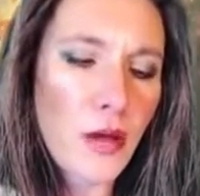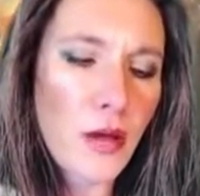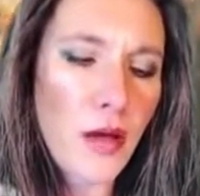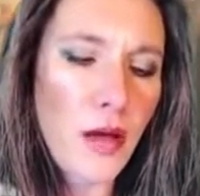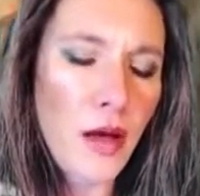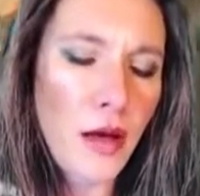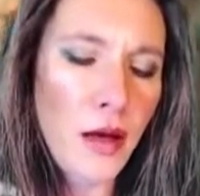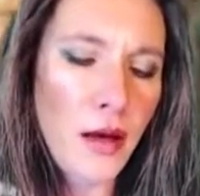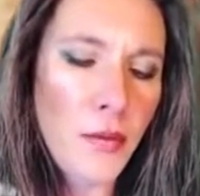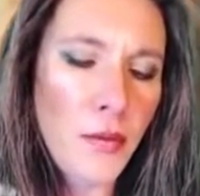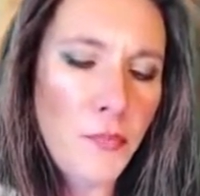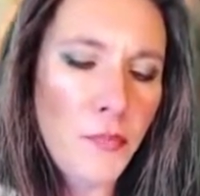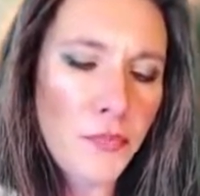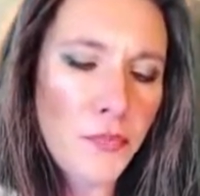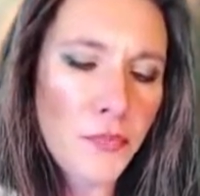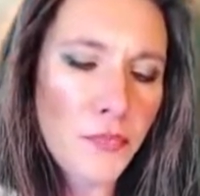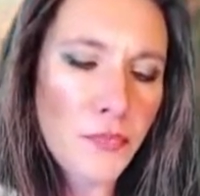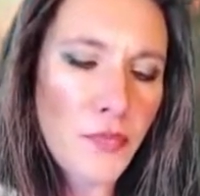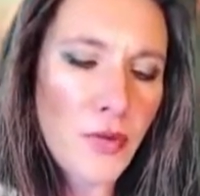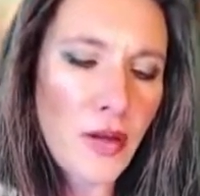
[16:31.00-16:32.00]

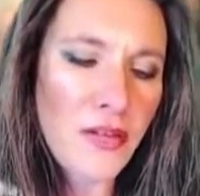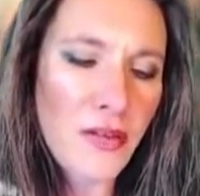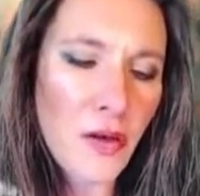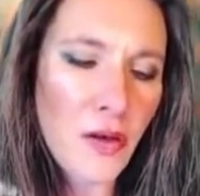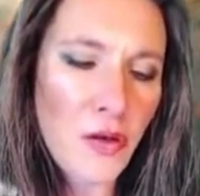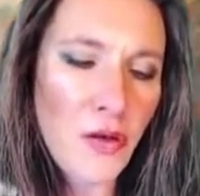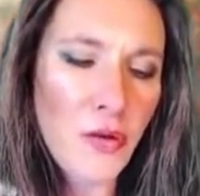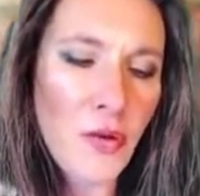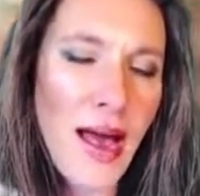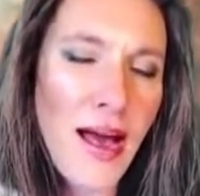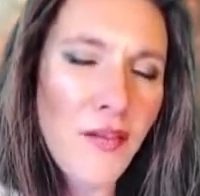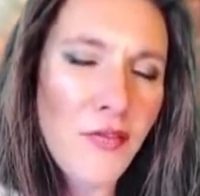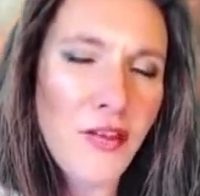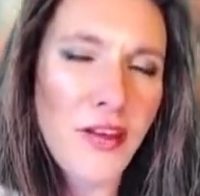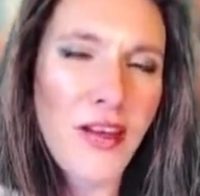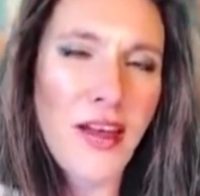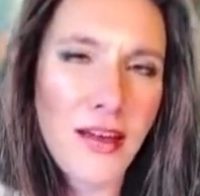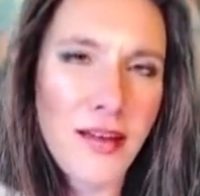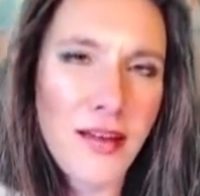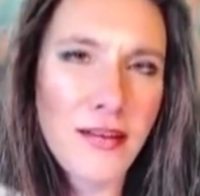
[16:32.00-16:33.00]
you have to
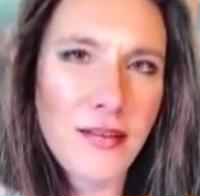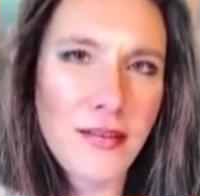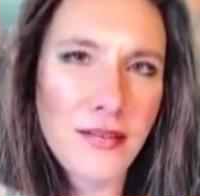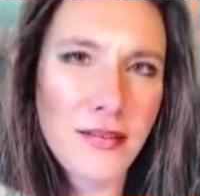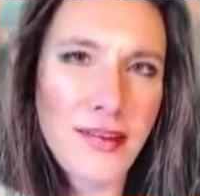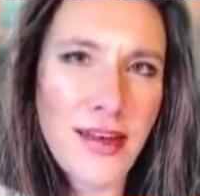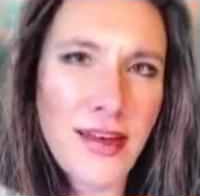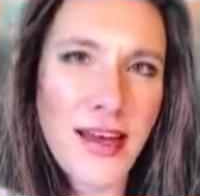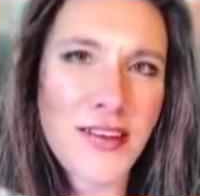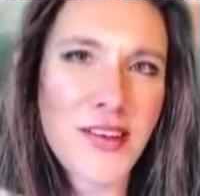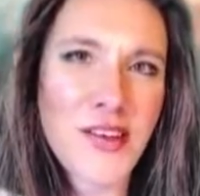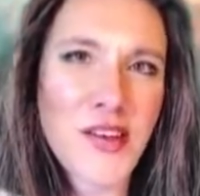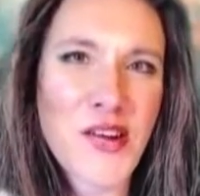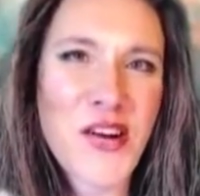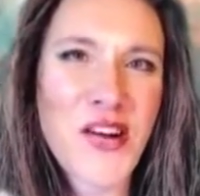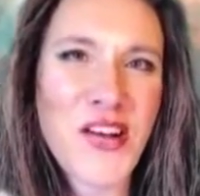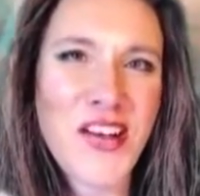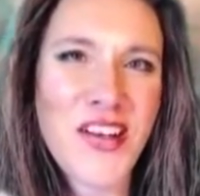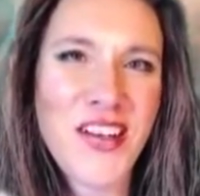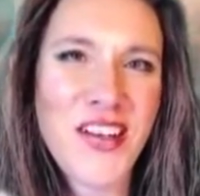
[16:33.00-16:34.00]
get
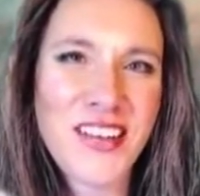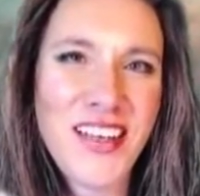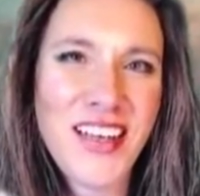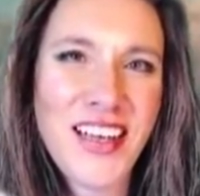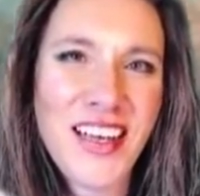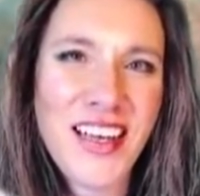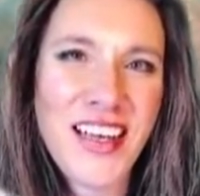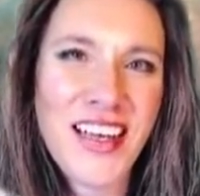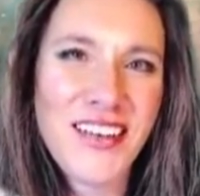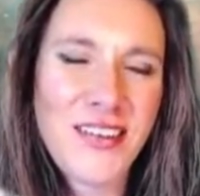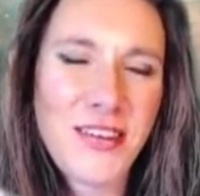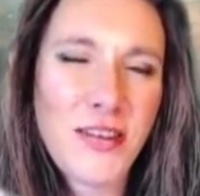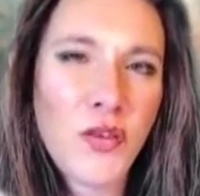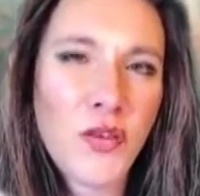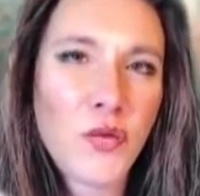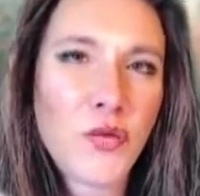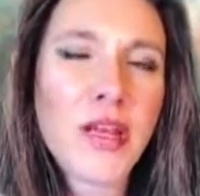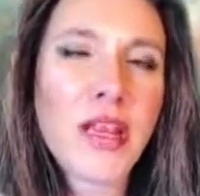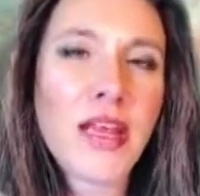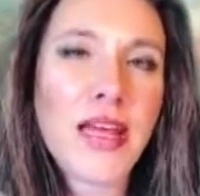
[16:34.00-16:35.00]
technical
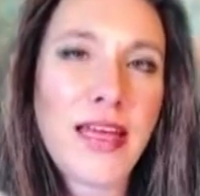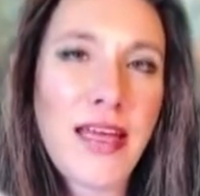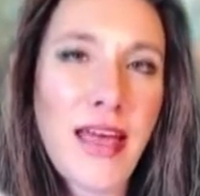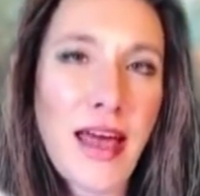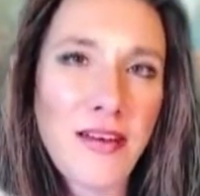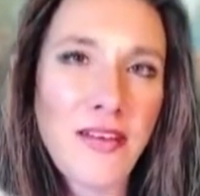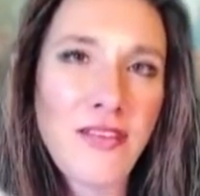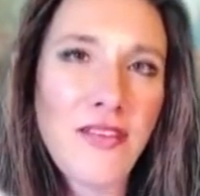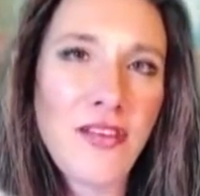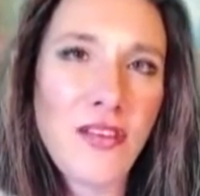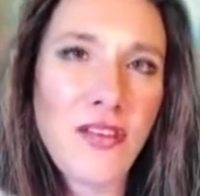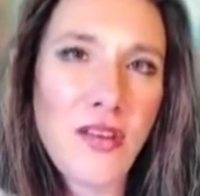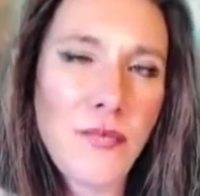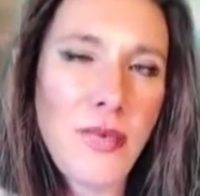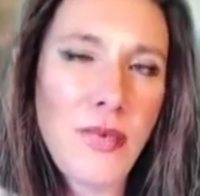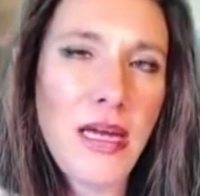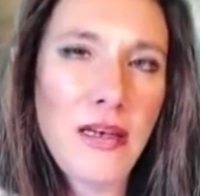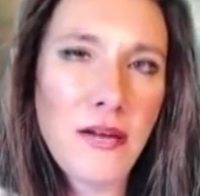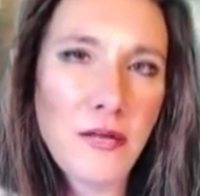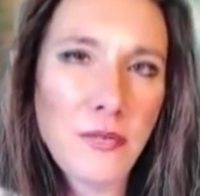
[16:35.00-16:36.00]
to really get into the
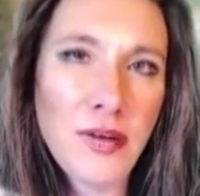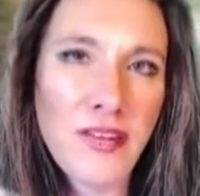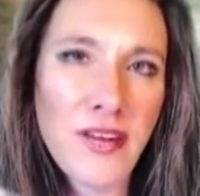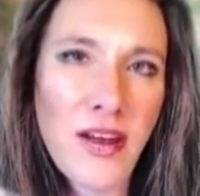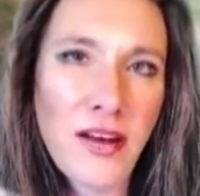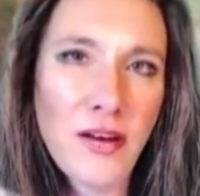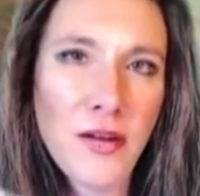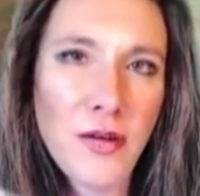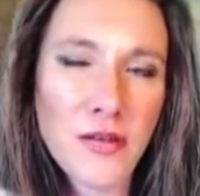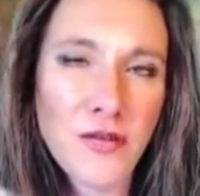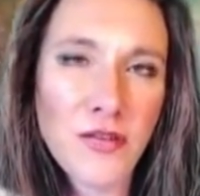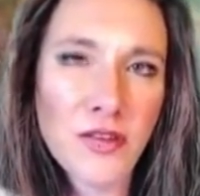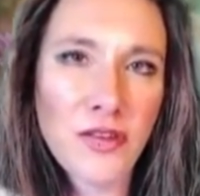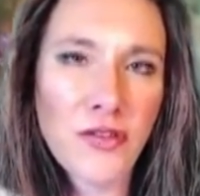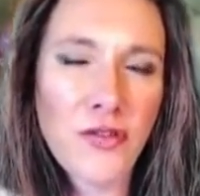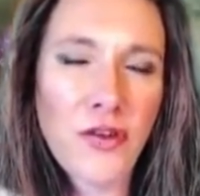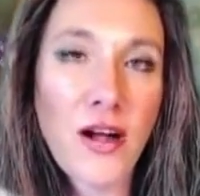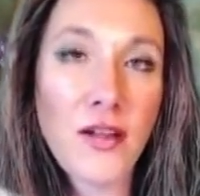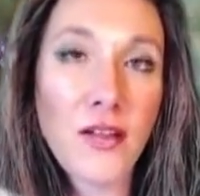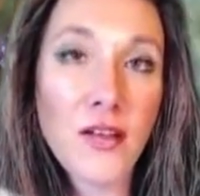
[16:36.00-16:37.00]
meat and potatoes of
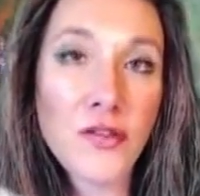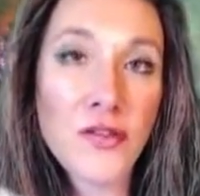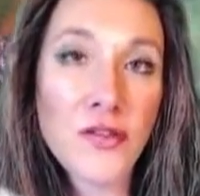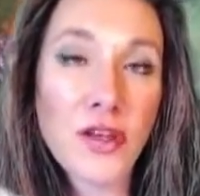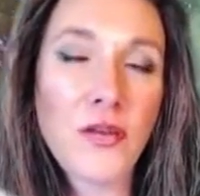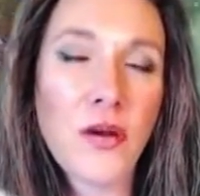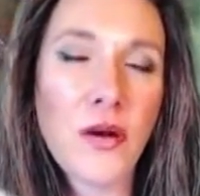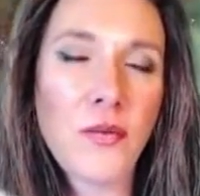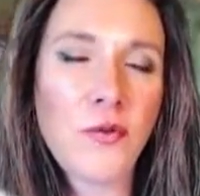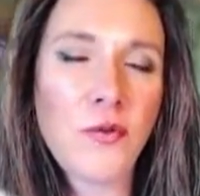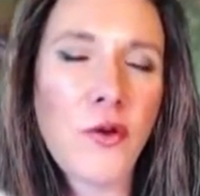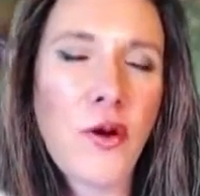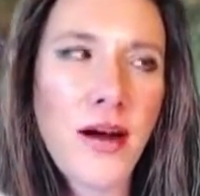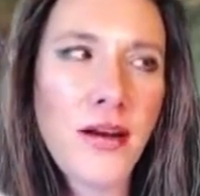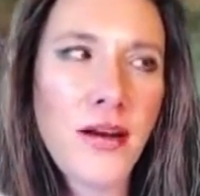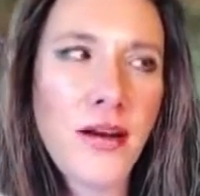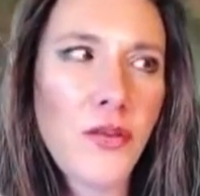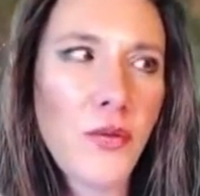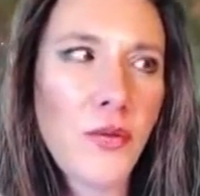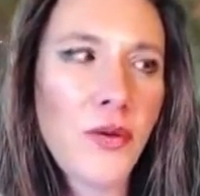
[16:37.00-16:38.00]
astrology. So I'm
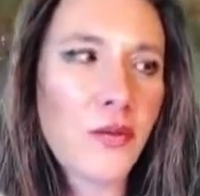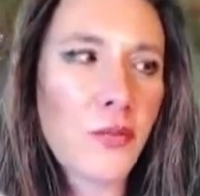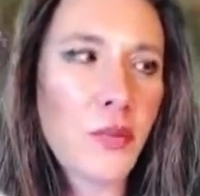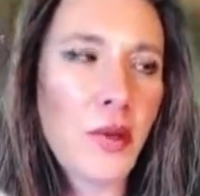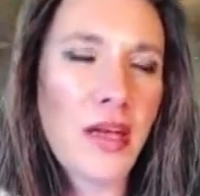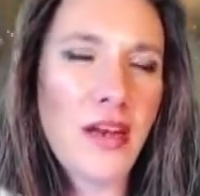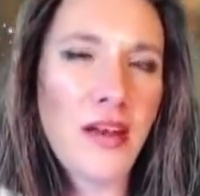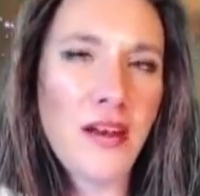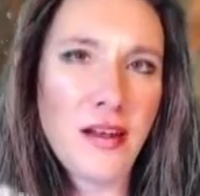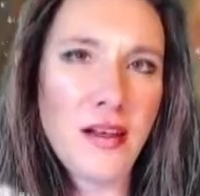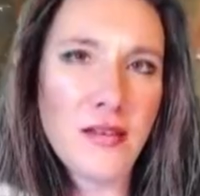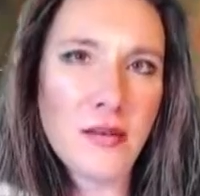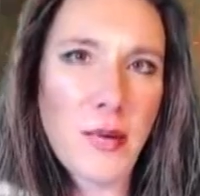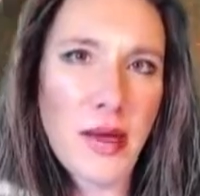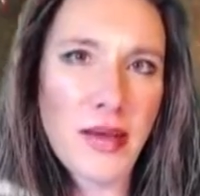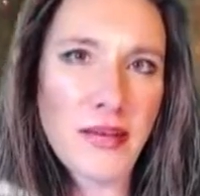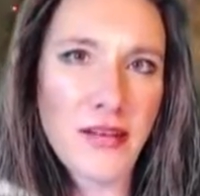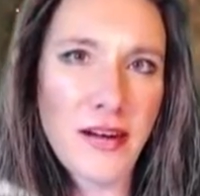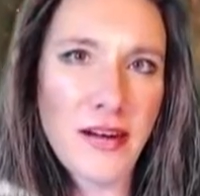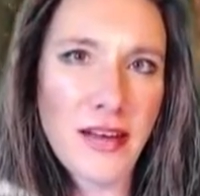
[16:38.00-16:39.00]
trying to explain it as
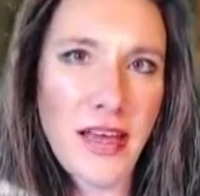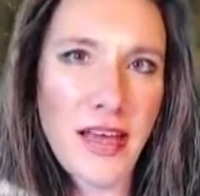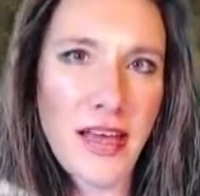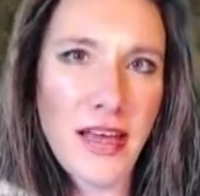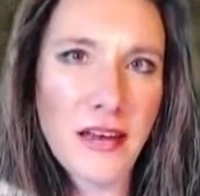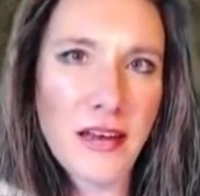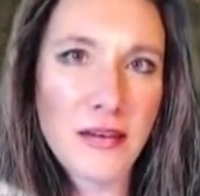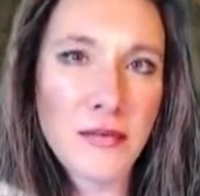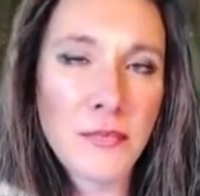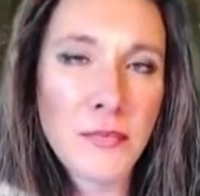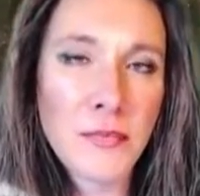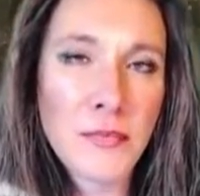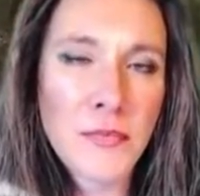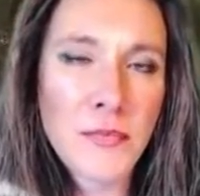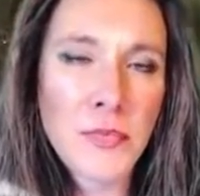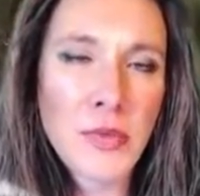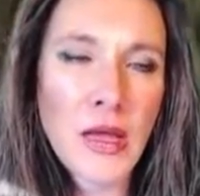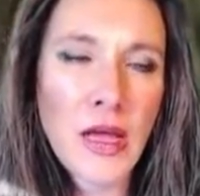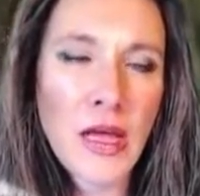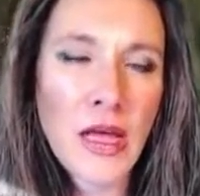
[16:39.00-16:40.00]
best I can.
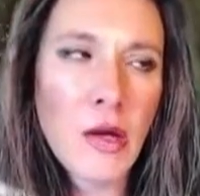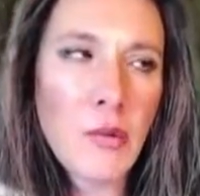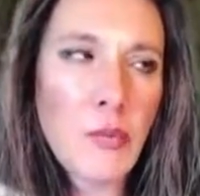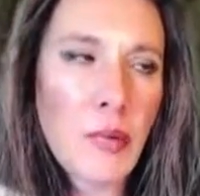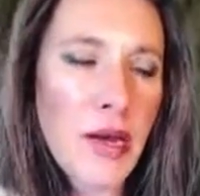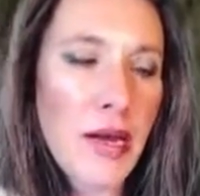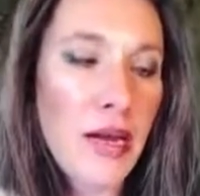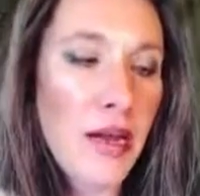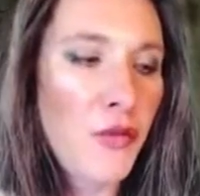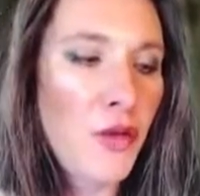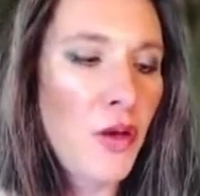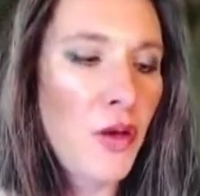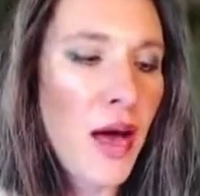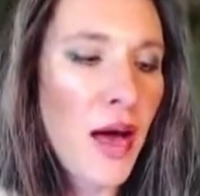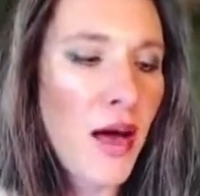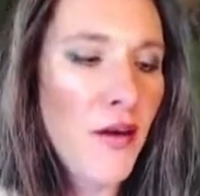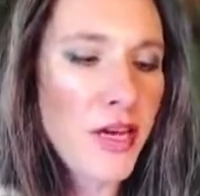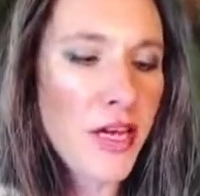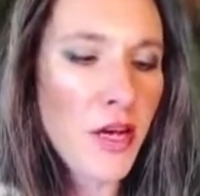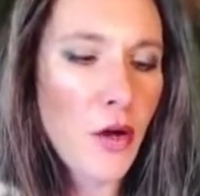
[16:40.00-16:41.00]
But if you
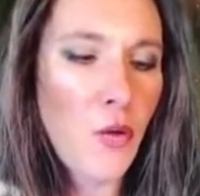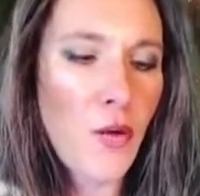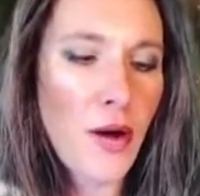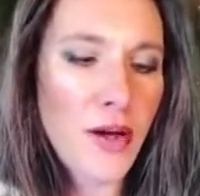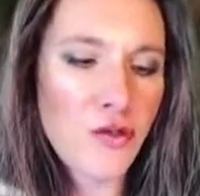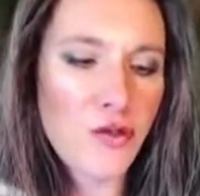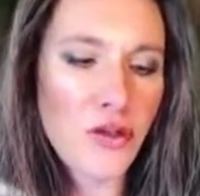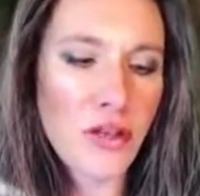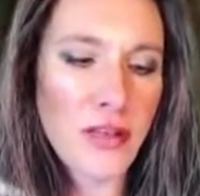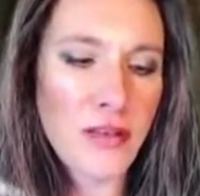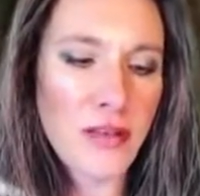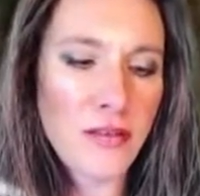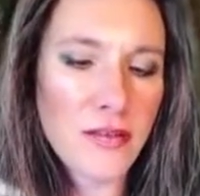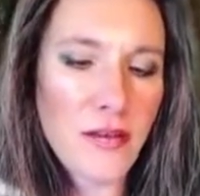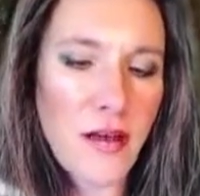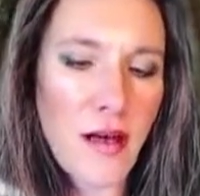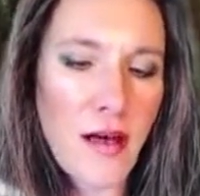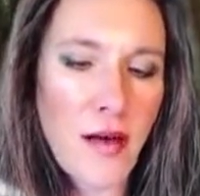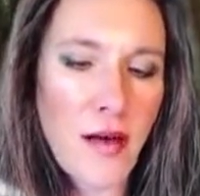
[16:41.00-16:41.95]
have any questions,